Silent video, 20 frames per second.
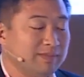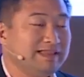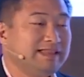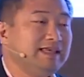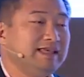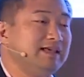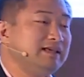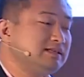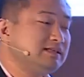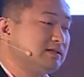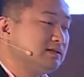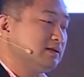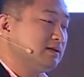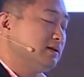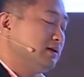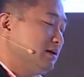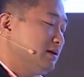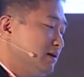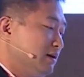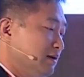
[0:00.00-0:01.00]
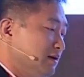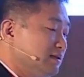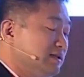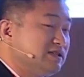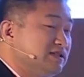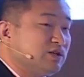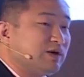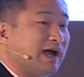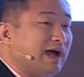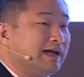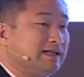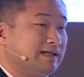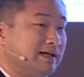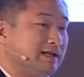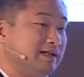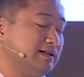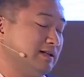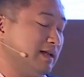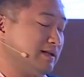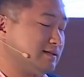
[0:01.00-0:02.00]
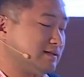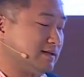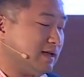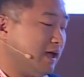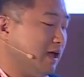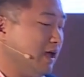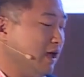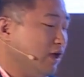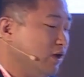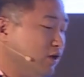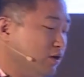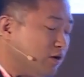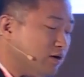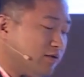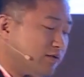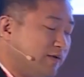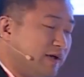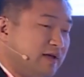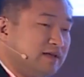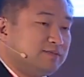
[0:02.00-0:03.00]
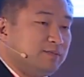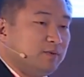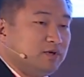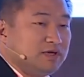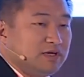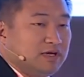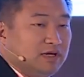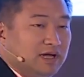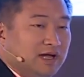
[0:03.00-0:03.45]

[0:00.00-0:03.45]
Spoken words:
These digital identity, let's say your Facebook